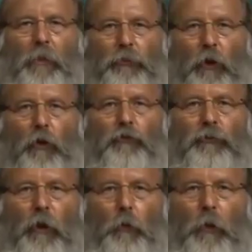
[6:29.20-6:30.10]
Those
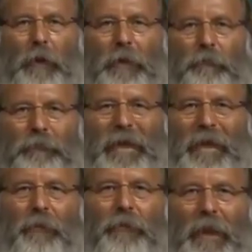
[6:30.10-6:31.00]
are what is
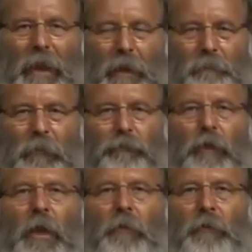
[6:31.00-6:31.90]
in the heavens.
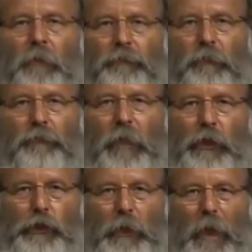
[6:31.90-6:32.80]
This is a
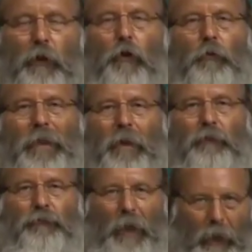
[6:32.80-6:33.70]
shadow that
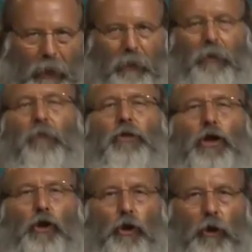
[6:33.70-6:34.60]
is on
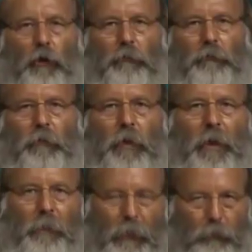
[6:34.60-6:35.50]
the earth.
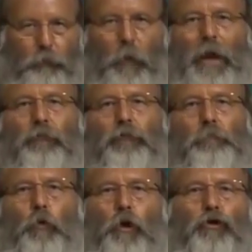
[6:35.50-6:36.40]
That's why it's
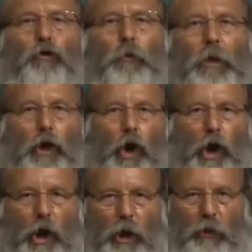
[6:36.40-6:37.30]
important to read
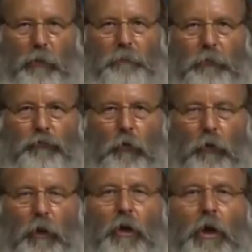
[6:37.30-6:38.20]
all of the
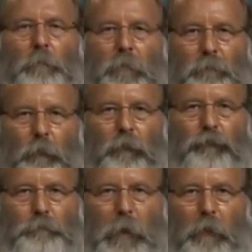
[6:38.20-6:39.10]
Torah before
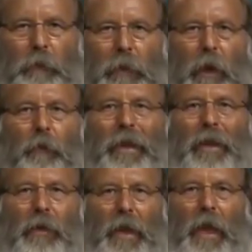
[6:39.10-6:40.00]
spouting out
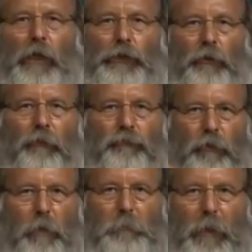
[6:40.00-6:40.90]
and not just
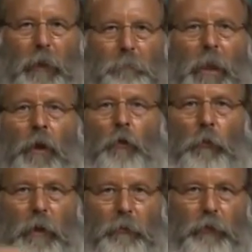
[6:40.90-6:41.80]
coming up
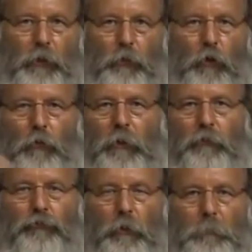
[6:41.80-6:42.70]
with your own
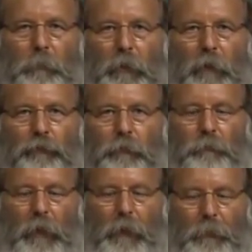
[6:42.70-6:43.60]

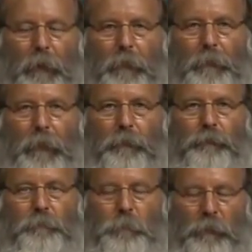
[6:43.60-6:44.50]
interpretation on this.